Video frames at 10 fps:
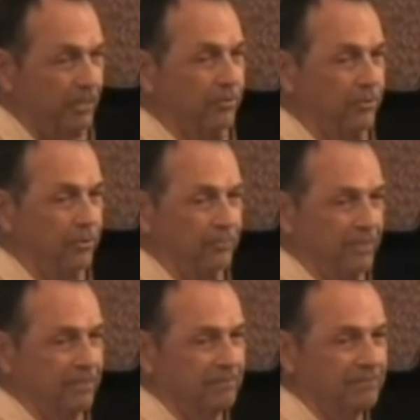but you only get
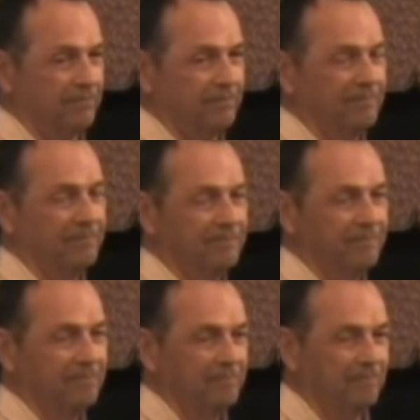a third of it.
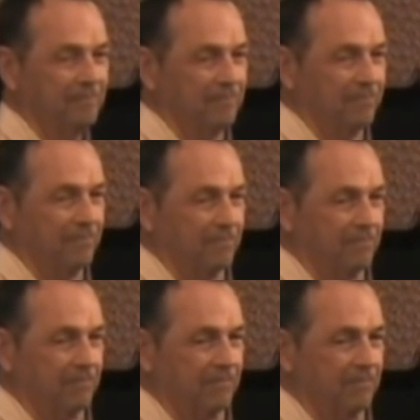I'll take
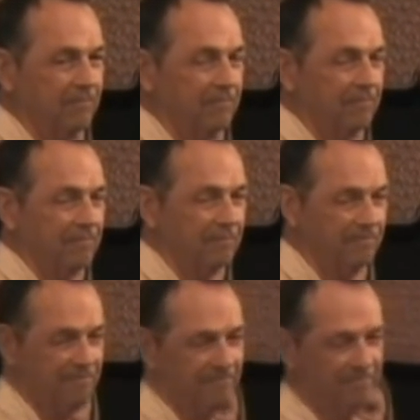the
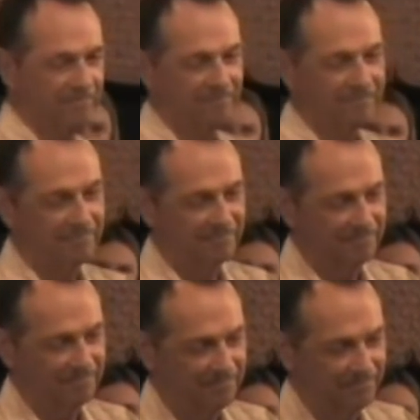fifty million.